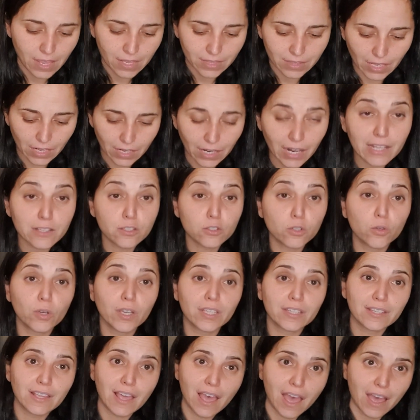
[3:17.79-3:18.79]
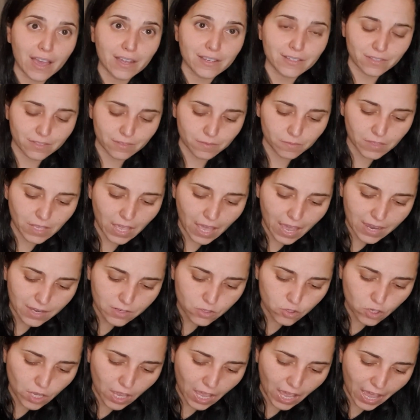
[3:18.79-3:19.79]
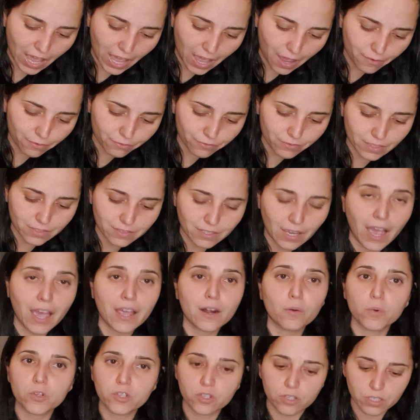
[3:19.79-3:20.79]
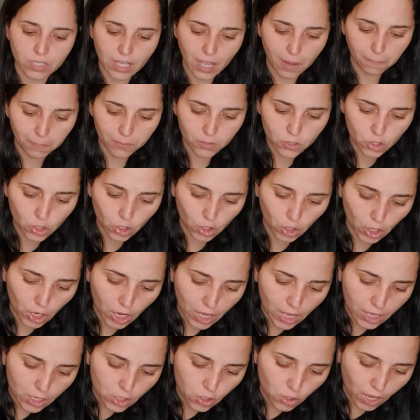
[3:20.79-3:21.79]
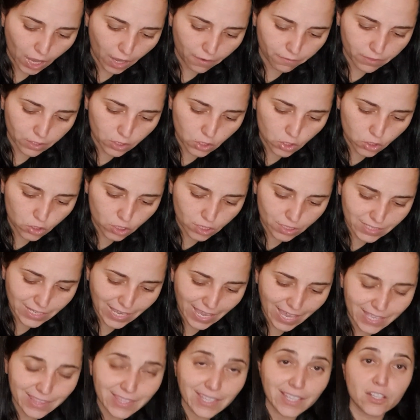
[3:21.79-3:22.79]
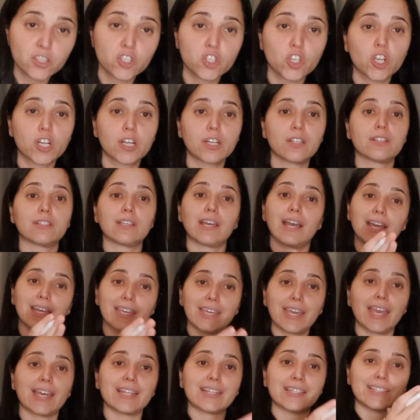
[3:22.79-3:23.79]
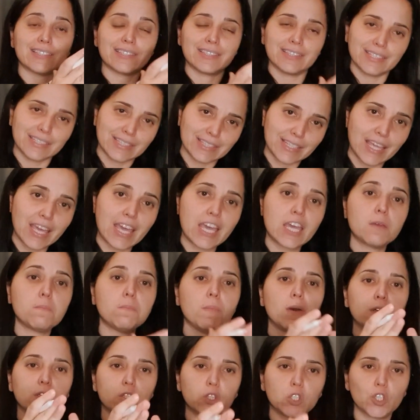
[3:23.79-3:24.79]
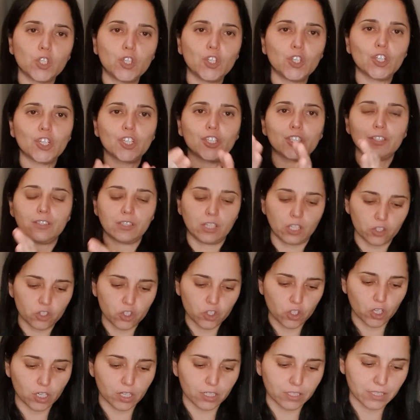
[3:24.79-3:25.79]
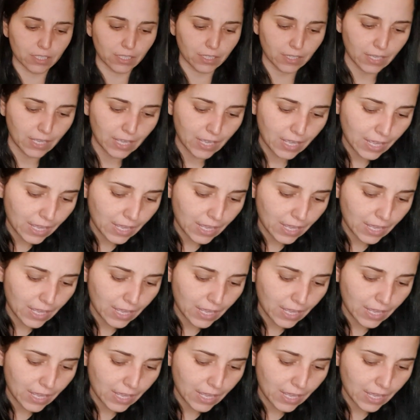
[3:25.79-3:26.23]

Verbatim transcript: Then let's look at the X. The X, you have the title, which is temperature. You have the unit and the uncertainty. Again, the name, the unit, the uncertainty.